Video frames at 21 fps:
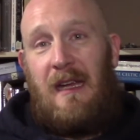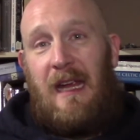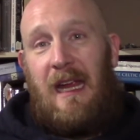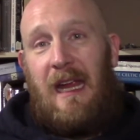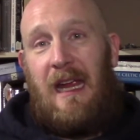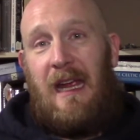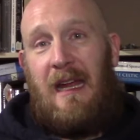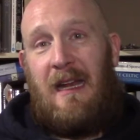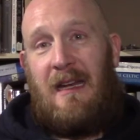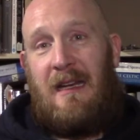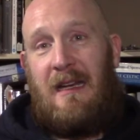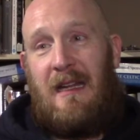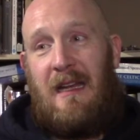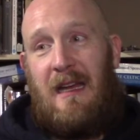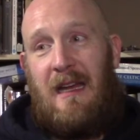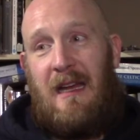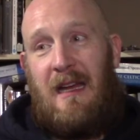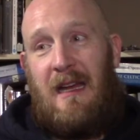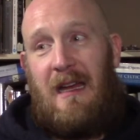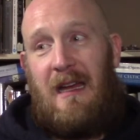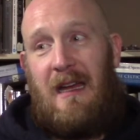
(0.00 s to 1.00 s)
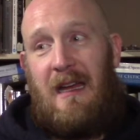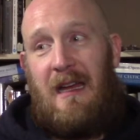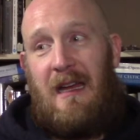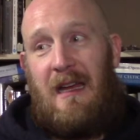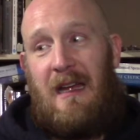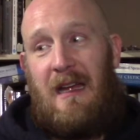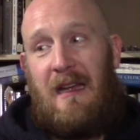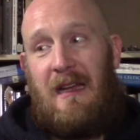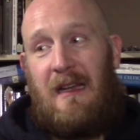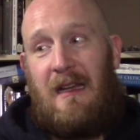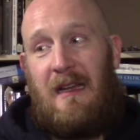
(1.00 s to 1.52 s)

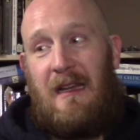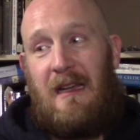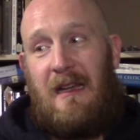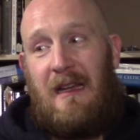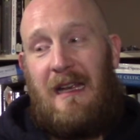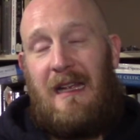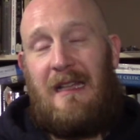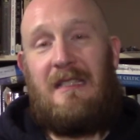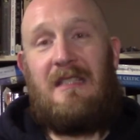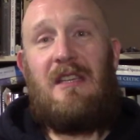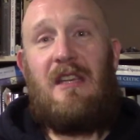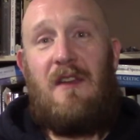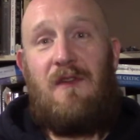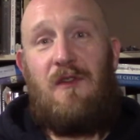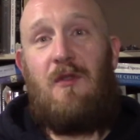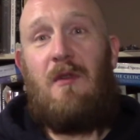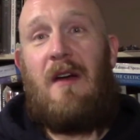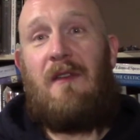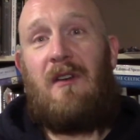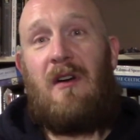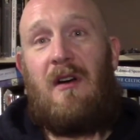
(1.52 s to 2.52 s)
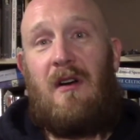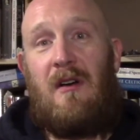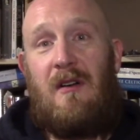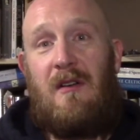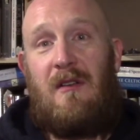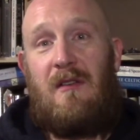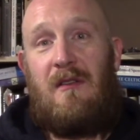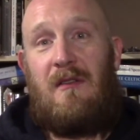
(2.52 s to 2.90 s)
and see if you ever